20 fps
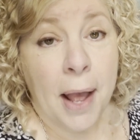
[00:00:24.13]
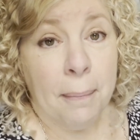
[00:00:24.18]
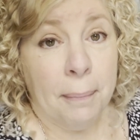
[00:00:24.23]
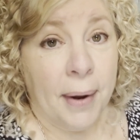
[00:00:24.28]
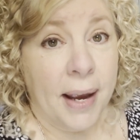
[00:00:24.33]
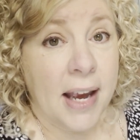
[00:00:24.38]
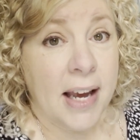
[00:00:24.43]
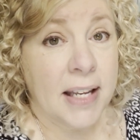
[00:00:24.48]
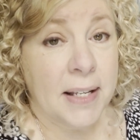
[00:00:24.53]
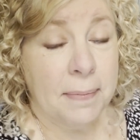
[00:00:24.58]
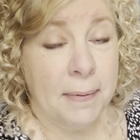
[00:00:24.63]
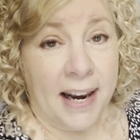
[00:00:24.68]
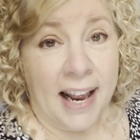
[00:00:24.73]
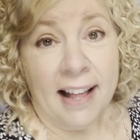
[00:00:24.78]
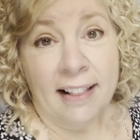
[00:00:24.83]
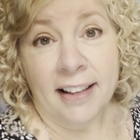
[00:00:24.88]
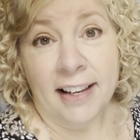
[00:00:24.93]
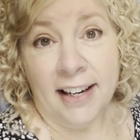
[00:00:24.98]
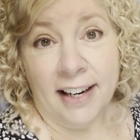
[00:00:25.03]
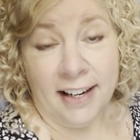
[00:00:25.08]
My husband
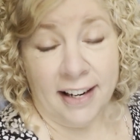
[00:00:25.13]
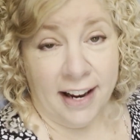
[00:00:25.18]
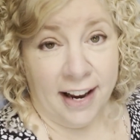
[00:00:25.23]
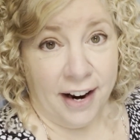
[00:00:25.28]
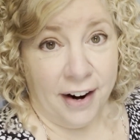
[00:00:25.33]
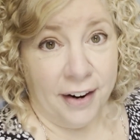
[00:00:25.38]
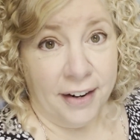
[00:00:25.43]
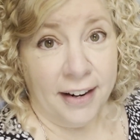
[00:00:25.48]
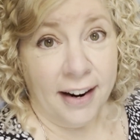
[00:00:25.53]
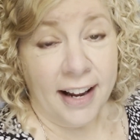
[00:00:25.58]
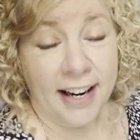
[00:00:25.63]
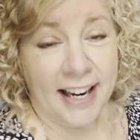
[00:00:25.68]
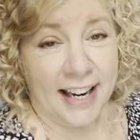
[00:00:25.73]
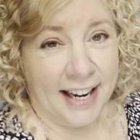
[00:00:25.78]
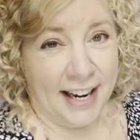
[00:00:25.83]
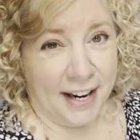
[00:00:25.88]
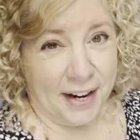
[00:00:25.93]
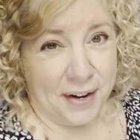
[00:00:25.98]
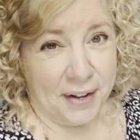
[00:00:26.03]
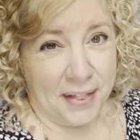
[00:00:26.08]
Alan and I are not
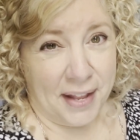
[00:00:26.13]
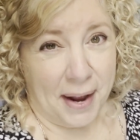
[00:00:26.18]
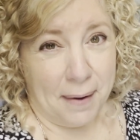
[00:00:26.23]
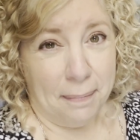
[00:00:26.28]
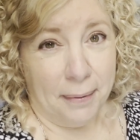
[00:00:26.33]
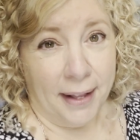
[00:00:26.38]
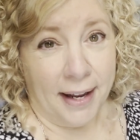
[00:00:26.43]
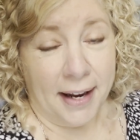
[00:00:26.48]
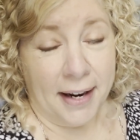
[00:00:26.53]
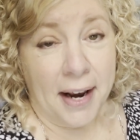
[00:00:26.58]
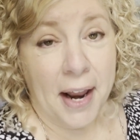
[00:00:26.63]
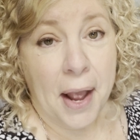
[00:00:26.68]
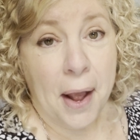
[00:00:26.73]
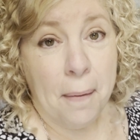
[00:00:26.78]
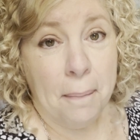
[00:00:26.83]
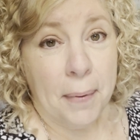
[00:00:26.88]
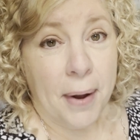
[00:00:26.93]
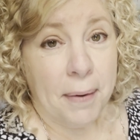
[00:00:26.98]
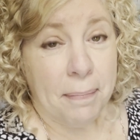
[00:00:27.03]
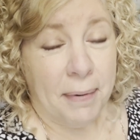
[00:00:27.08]
eating on that plan,
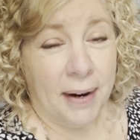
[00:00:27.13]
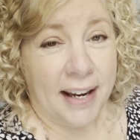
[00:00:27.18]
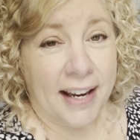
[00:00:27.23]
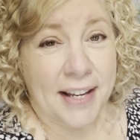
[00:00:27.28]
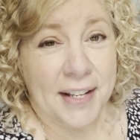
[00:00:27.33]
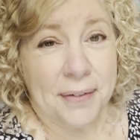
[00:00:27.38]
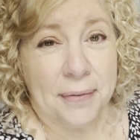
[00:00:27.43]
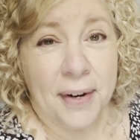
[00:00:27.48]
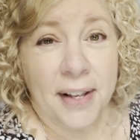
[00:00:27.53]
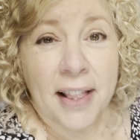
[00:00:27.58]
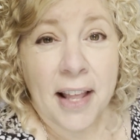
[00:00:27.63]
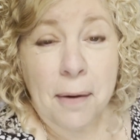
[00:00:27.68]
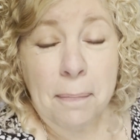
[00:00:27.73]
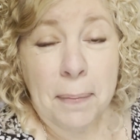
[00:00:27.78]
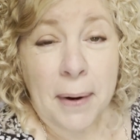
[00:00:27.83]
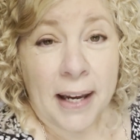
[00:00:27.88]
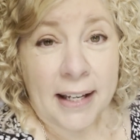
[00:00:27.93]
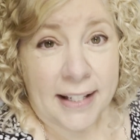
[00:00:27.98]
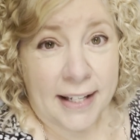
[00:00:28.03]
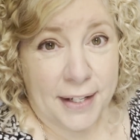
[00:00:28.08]
but because we love
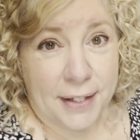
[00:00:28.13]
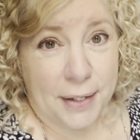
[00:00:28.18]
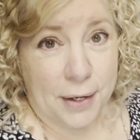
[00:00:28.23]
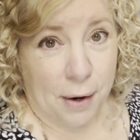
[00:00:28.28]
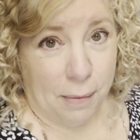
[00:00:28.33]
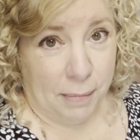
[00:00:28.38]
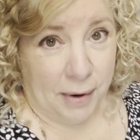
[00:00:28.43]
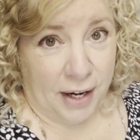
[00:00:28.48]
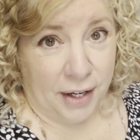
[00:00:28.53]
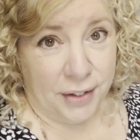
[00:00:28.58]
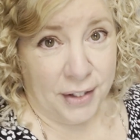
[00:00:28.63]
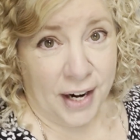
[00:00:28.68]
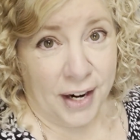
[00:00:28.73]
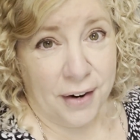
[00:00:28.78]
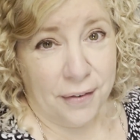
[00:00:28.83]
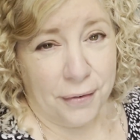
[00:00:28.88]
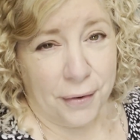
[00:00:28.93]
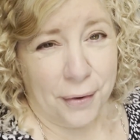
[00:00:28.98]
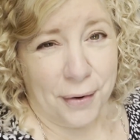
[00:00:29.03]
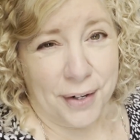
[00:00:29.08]
pizza so much, and
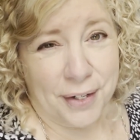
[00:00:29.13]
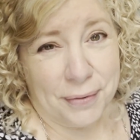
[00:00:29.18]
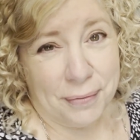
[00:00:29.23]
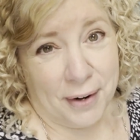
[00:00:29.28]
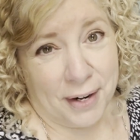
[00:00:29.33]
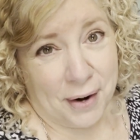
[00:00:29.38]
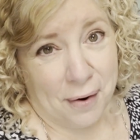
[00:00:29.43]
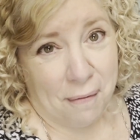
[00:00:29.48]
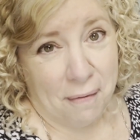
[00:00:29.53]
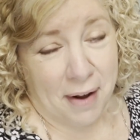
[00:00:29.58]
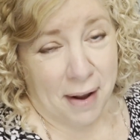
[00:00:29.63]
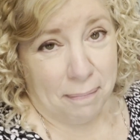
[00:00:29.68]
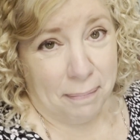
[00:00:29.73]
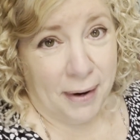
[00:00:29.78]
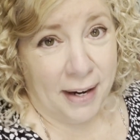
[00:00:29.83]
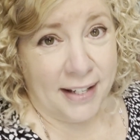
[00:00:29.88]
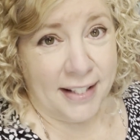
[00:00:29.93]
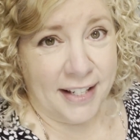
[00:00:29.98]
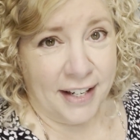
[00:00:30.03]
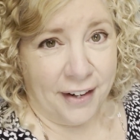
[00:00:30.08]
of course we don't have
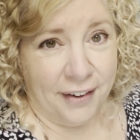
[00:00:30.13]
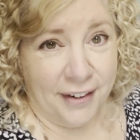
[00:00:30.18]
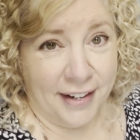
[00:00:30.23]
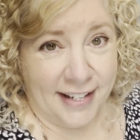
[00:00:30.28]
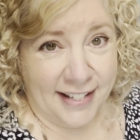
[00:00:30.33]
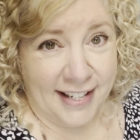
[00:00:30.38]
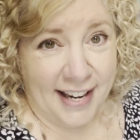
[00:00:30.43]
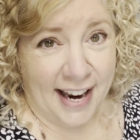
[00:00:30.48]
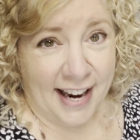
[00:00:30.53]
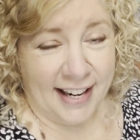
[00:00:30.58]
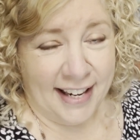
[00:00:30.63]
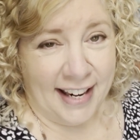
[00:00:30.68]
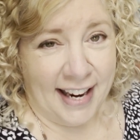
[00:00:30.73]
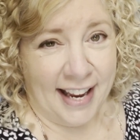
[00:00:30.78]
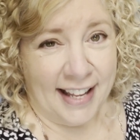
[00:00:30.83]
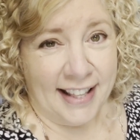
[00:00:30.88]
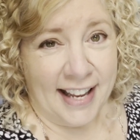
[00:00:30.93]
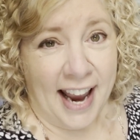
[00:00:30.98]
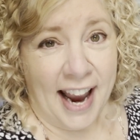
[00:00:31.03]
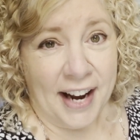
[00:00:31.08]
pizza crust handy
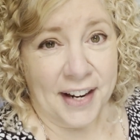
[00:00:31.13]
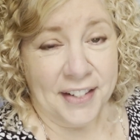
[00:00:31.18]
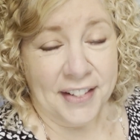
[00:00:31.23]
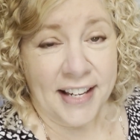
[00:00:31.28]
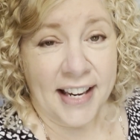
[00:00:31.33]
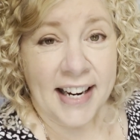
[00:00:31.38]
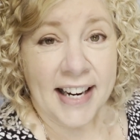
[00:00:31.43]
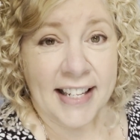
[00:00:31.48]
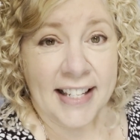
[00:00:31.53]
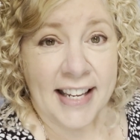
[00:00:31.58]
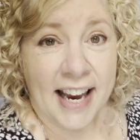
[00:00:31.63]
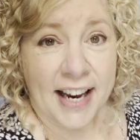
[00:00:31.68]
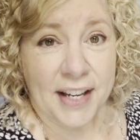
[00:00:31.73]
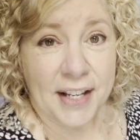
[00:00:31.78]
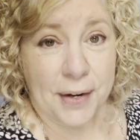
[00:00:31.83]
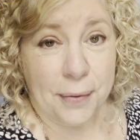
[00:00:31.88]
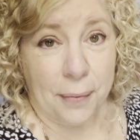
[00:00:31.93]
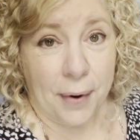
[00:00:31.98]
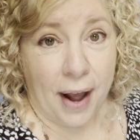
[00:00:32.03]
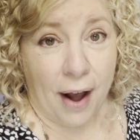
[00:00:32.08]
at the house, and it
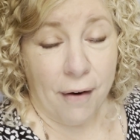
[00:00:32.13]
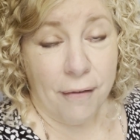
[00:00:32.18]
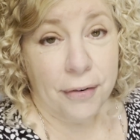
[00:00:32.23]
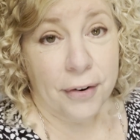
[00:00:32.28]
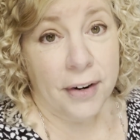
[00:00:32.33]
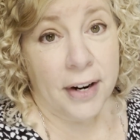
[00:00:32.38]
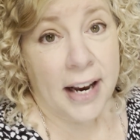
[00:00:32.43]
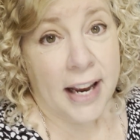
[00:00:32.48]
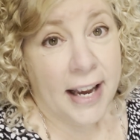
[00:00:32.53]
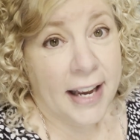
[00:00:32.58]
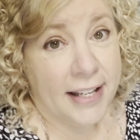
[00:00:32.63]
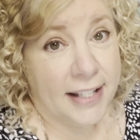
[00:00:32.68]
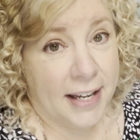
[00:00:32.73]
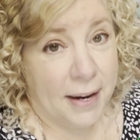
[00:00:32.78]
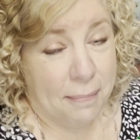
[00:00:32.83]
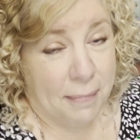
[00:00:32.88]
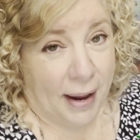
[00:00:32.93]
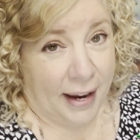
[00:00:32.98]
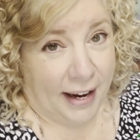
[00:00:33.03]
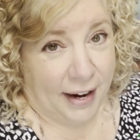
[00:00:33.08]
takes a while for,
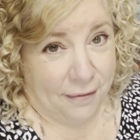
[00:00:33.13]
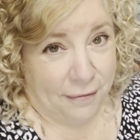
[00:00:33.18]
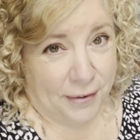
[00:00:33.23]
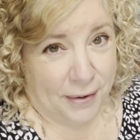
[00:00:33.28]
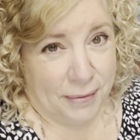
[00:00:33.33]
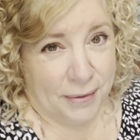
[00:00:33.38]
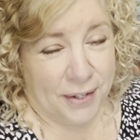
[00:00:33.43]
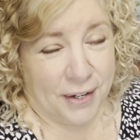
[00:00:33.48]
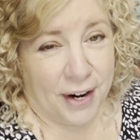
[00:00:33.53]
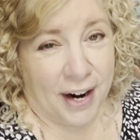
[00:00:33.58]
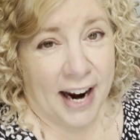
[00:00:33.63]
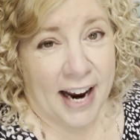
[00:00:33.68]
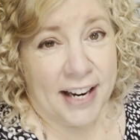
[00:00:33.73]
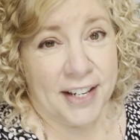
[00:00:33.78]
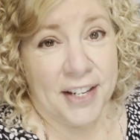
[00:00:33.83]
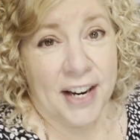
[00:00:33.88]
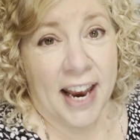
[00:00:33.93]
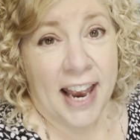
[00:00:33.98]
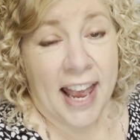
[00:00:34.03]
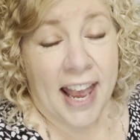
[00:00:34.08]
to make it from
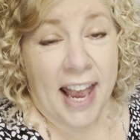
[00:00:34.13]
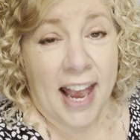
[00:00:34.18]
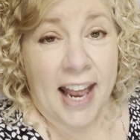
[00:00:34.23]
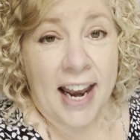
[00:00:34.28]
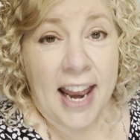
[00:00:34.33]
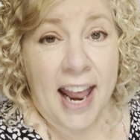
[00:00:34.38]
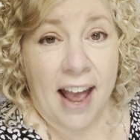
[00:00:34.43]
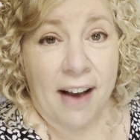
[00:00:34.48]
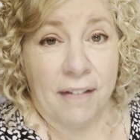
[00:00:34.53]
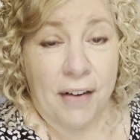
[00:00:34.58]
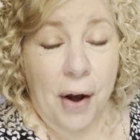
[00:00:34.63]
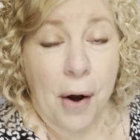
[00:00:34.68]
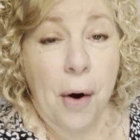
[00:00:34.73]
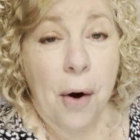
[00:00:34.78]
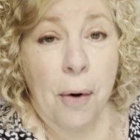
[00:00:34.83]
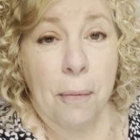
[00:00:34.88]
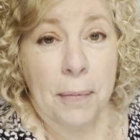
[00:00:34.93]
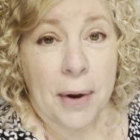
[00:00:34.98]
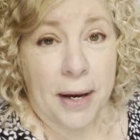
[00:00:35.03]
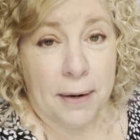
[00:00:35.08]
scratch and have a
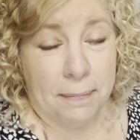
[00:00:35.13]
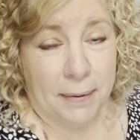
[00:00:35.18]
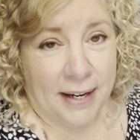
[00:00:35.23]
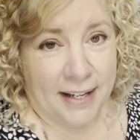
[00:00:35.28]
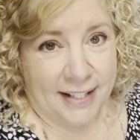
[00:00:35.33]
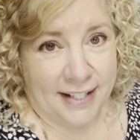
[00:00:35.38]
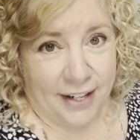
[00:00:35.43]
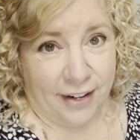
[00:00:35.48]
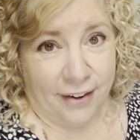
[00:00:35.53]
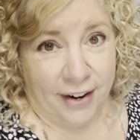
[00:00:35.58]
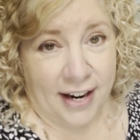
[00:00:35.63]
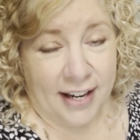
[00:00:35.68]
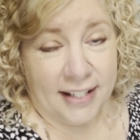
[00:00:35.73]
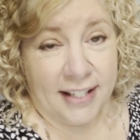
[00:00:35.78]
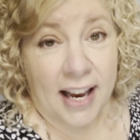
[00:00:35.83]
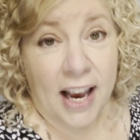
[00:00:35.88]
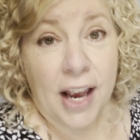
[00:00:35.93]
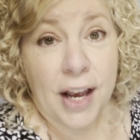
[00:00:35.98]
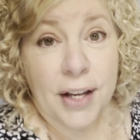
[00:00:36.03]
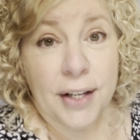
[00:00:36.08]
homemade pizza crust.